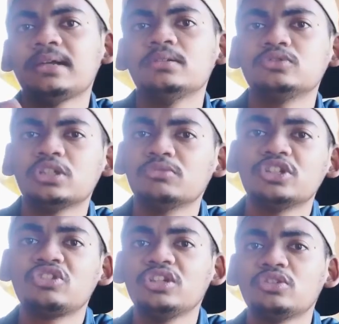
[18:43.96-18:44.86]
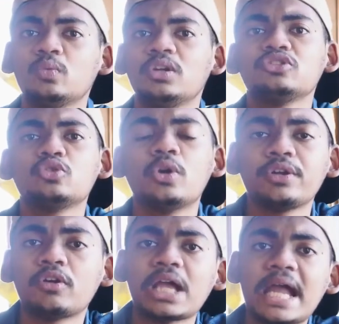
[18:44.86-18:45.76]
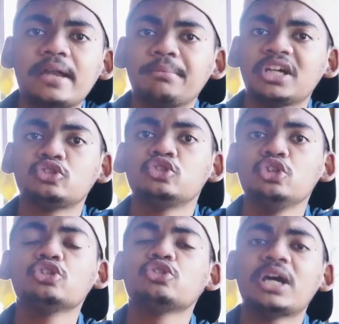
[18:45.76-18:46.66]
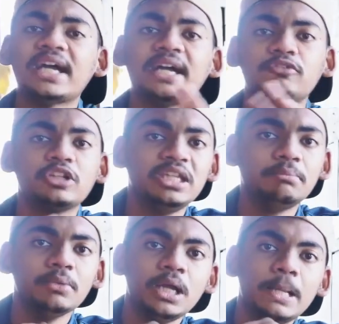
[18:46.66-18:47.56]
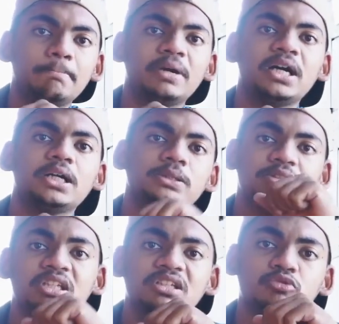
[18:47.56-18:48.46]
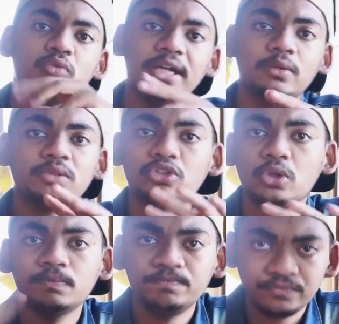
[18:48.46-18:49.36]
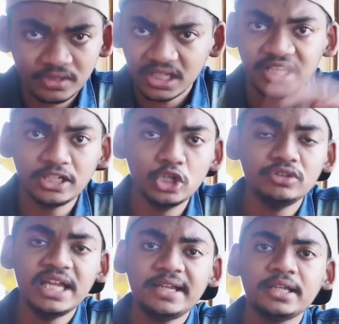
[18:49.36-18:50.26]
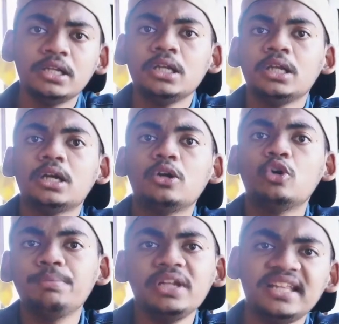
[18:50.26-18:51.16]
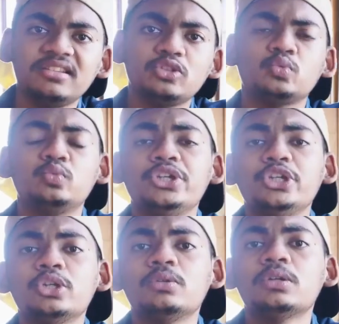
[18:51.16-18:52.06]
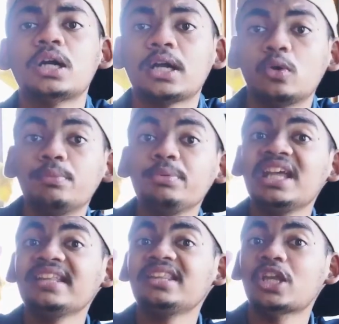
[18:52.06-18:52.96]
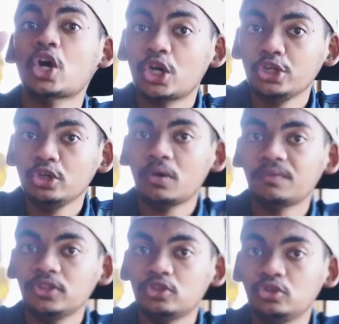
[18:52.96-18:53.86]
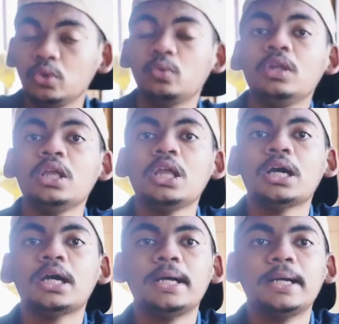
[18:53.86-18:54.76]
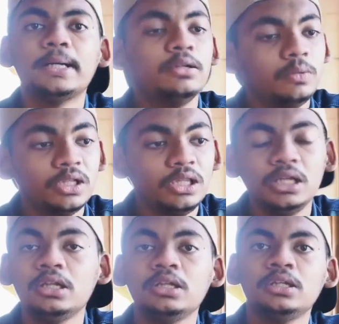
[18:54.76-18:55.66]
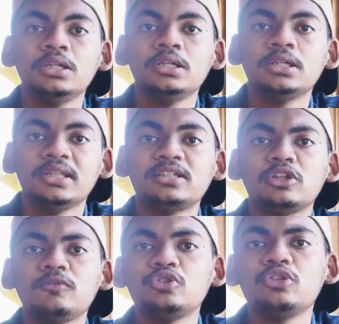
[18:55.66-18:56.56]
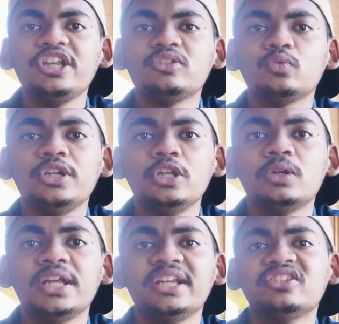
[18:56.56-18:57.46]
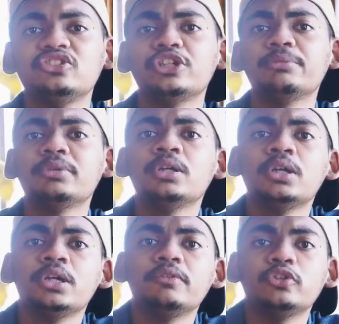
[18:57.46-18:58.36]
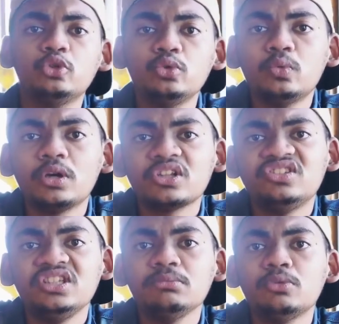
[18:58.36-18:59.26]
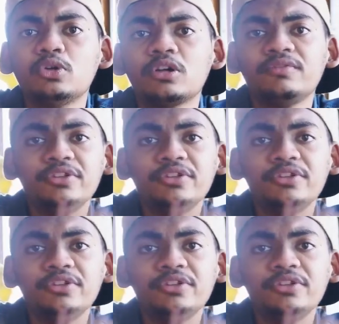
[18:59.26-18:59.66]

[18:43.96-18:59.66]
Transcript: Some restoration work is going on at my studio, so I have to keep my things wide over. So ignore that. I hope you like this video. I hope you like the audio of this too. Well, that's all for today's video, ladies and gentlemen. If you do want to see more of